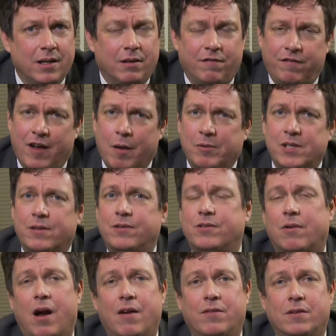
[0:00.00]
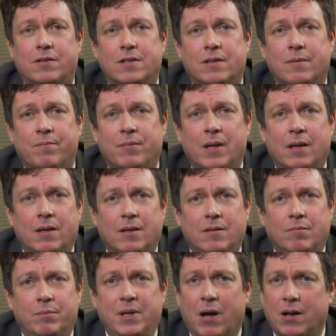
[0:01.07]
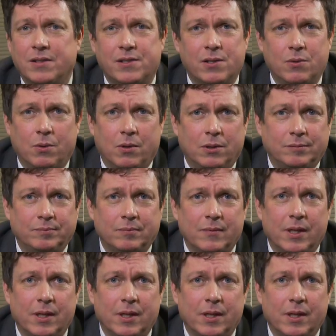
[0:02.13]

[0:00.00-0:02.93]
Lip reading: and families are the drivers. Beyond school,